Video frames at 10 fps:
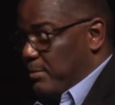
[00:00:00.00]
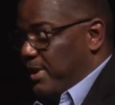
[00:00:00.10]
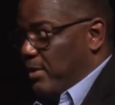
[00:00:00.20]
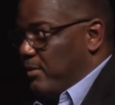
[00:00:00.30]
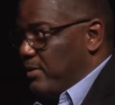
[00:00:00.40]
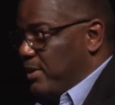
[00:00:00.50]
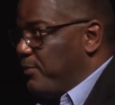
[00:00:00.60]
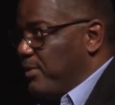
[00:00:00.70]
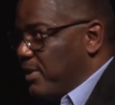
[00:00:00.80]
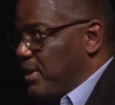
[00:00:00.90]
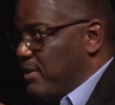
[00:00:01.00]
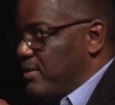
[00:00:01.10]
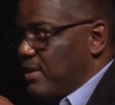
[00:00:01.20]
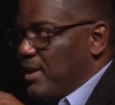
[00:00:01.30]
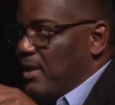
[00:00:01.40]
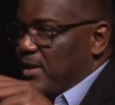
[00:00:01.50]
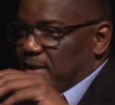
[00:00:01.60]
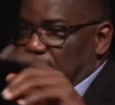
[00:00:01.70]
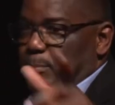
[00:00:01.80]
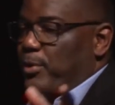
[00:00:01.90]
about different things,
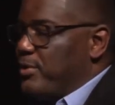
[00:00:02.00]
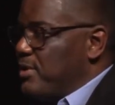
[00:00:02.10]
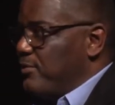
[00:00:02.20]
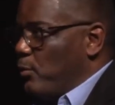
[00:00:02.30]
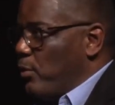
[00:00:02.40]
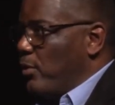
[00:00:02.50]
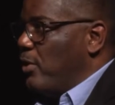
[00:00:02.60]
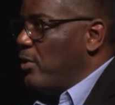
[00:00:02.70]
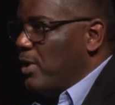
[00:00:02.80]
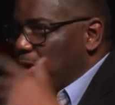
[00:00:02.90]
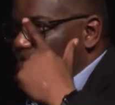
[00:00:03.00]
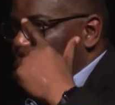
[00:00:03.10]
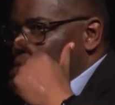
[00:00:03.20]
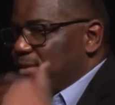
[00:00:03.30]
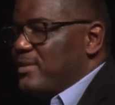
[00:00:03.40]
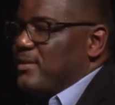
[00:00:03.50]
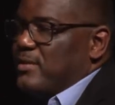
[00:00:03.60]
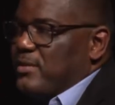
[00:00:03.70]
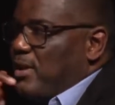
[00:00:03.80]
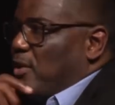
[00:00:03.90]
different parts of the world, it just
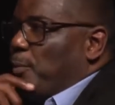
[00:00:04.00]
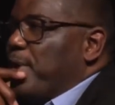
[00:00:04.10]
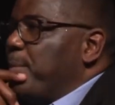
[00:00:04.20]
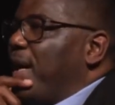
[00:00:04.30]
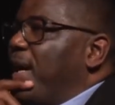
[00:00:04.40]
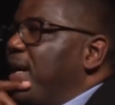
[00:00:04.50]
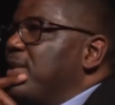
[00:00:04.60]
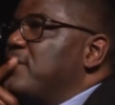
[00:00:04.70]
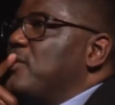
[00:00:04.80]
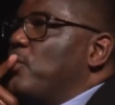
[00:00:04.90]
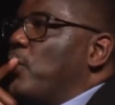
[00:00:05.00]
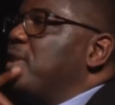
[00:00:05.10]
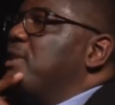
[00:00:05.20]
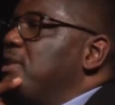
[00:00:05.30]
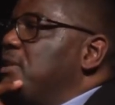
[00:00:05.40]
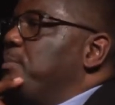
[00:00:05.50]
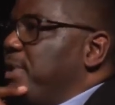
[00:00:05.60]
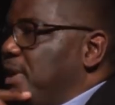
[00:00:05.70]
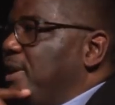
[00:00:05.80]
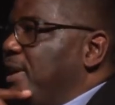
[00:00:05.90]
started opening my eyes to what could
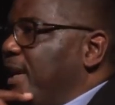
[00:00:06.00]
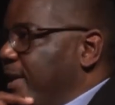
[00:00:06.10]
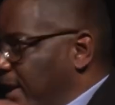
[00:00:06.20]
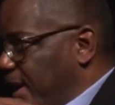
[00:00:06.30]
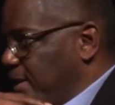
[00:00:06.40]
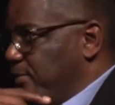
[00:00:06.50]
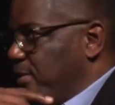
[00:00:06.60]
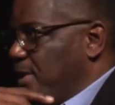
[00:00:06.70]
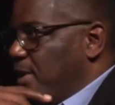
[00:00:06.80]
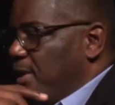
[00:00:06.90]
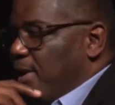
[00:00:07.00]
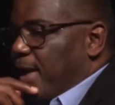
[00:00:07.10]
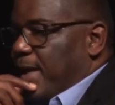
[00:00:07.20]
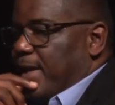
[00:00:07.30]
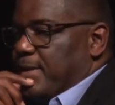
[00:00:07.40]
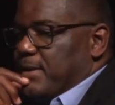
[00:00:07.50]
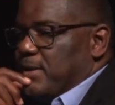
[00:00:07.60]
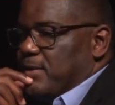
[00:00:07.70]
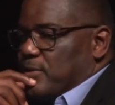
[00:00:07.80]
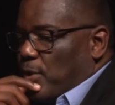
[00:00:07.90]
be in life. And
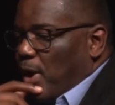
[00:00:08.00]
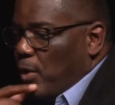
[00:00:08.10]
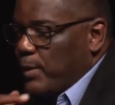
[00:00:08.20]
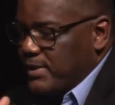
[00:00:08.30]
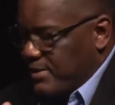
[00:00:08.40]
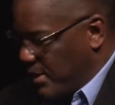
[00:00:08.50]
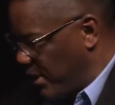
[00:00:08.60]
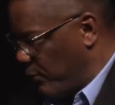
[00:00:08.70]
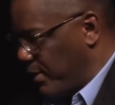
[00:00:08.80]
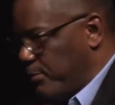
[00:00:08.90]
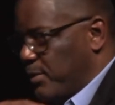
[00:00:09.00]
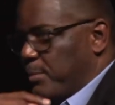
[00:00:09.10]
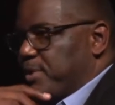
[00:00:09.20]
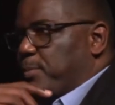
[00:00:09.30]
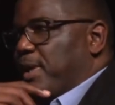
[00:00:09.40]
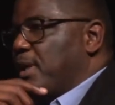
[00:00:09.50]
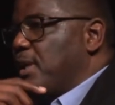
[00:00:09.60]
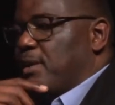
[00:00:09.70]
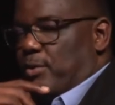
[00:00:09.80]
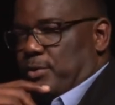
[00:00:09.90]
so I always say when I'm
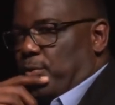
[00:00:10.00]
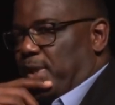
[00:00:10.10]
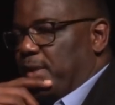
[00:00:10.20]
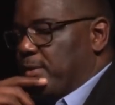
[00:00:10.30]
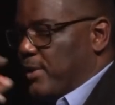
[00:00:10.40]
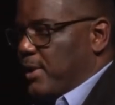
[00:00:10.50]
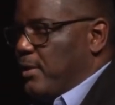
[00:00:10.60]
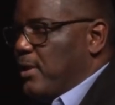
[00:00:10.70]
speaking or doing anything,